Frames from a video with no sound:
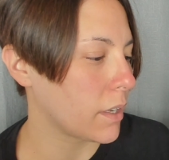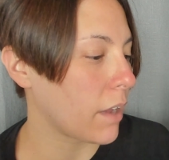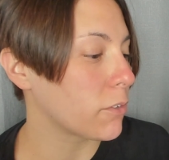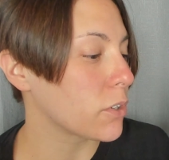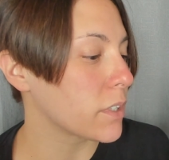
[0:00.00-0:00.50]

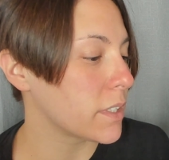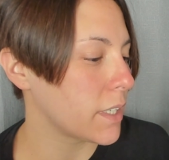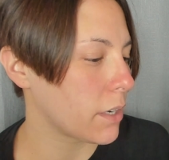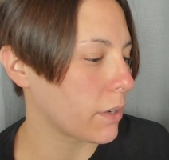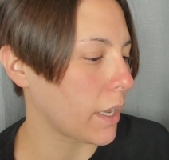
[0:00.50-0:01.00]
after
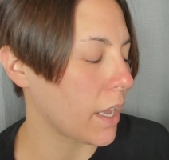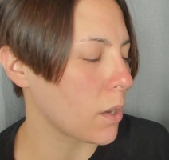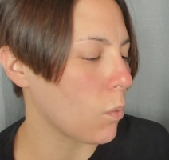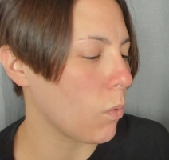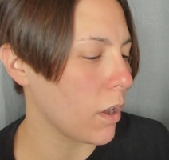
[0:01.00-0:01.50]
staring at
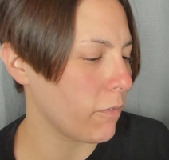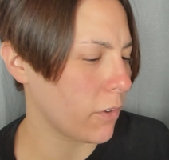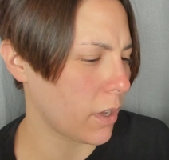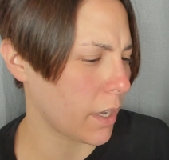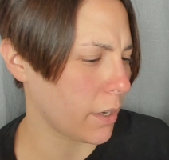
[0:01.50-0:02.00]
a
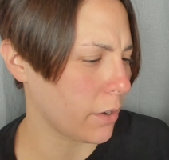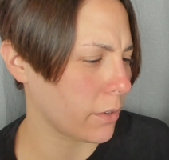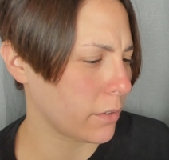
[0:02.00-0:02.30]
waffle iron.